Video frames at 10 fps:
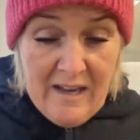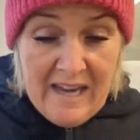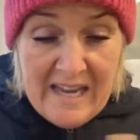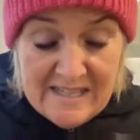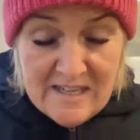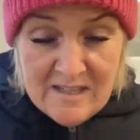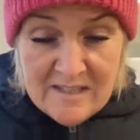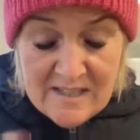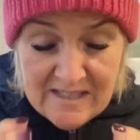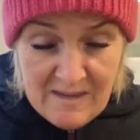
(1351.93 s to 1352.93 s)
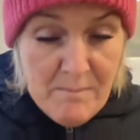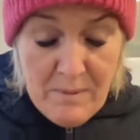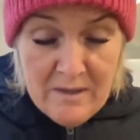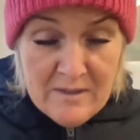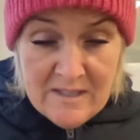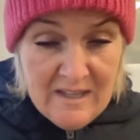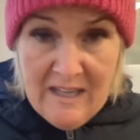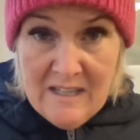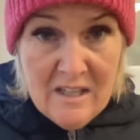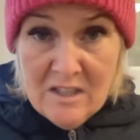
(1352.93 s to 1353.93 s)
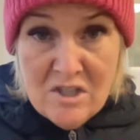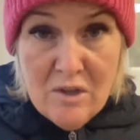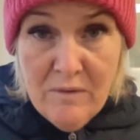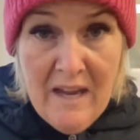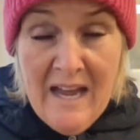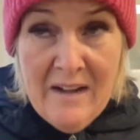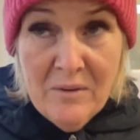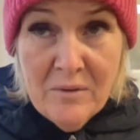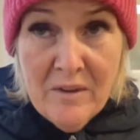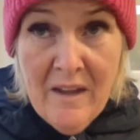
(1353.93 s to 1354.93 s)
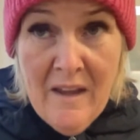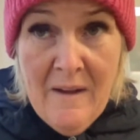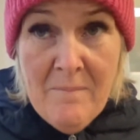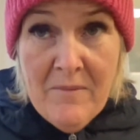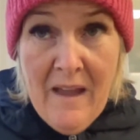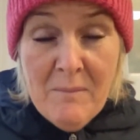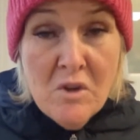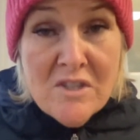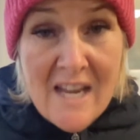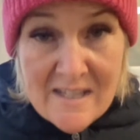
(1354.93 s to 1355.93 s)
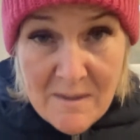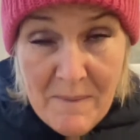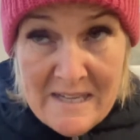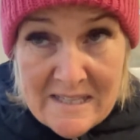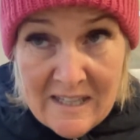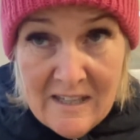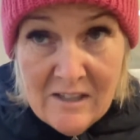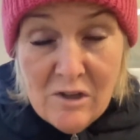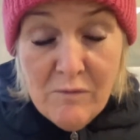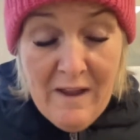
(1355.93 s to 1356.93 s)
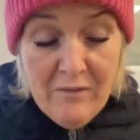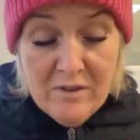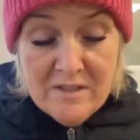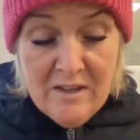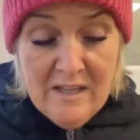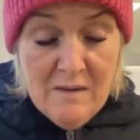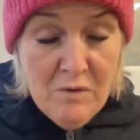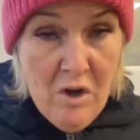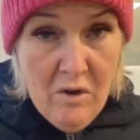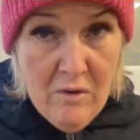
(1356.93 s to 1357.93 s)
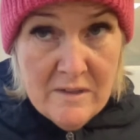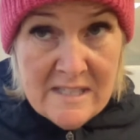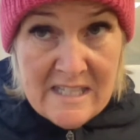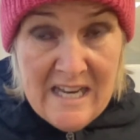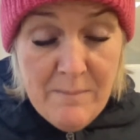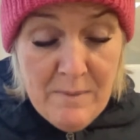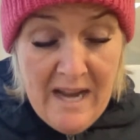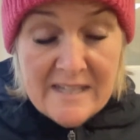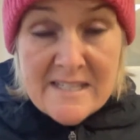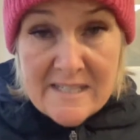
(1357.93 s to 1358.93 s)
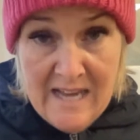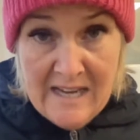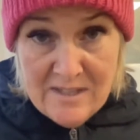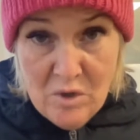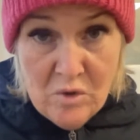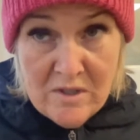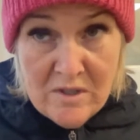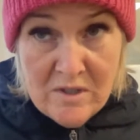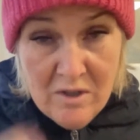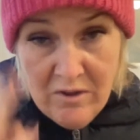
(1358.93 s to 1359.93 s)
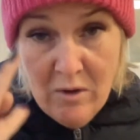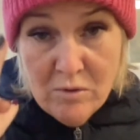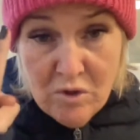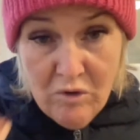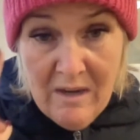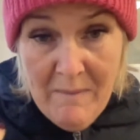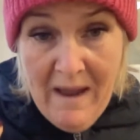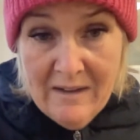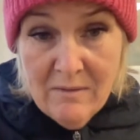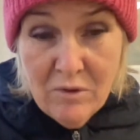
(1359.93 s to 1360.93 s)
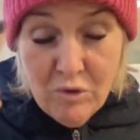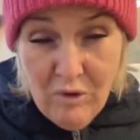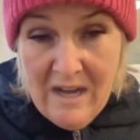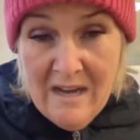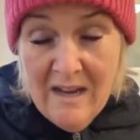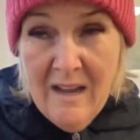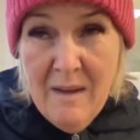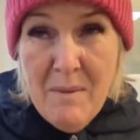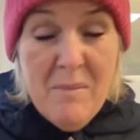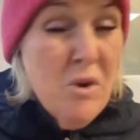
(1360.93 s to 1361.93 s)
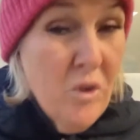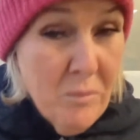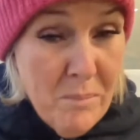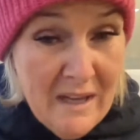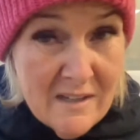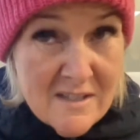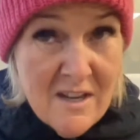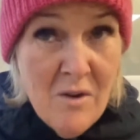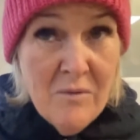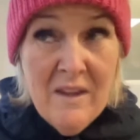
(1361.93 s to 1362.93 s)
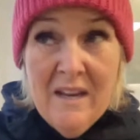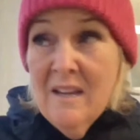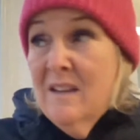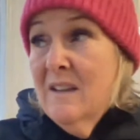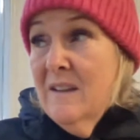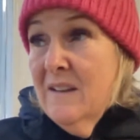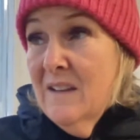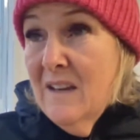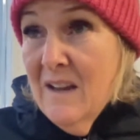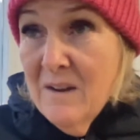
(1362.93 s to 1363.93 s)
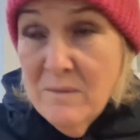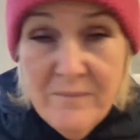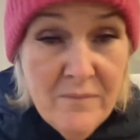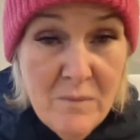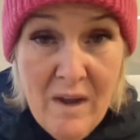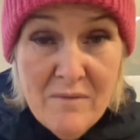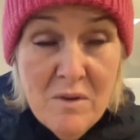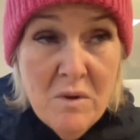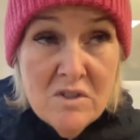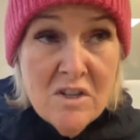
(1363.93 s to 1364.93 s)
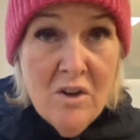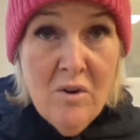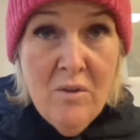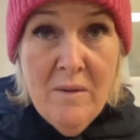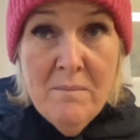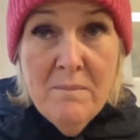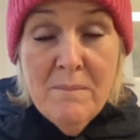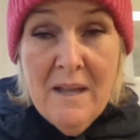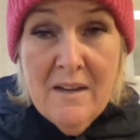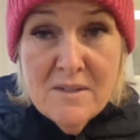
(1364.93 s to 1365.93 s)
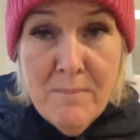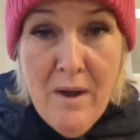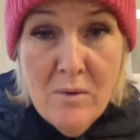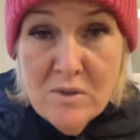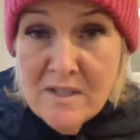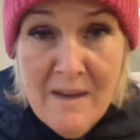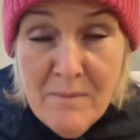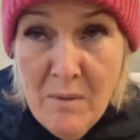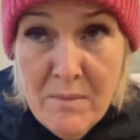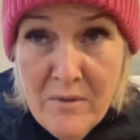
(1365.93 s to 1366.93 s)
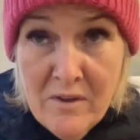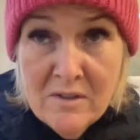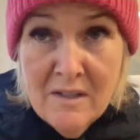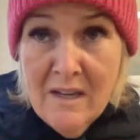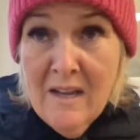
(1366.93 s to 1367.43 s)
easiest, simplest thing you can do for your health. I'm not saying it's the best thing you can do for your health because I think you've got sleep and exercise also. So those 3 are my 3, people call them pillars, don't they? Whatever you want to call them, pillars, posts, I'm not bothered,